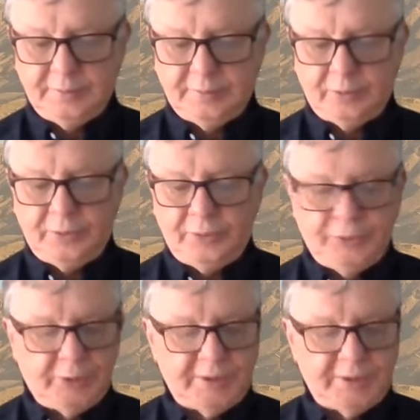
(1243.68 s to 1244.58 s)
All the
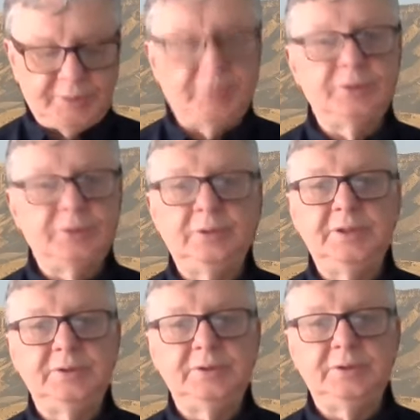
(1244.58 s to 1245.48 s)
other great spiritual
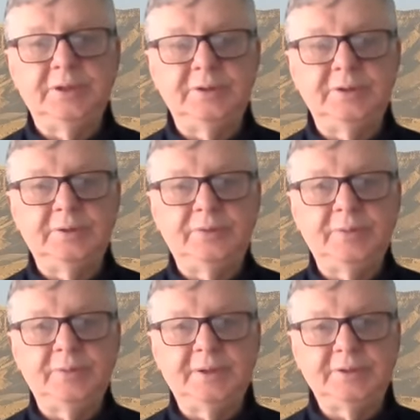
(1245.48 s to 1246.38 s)
teachers of
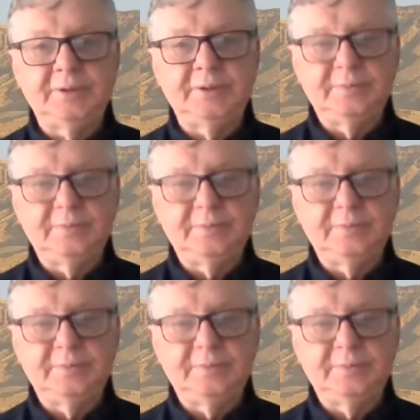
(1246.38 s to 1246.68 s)
humanity.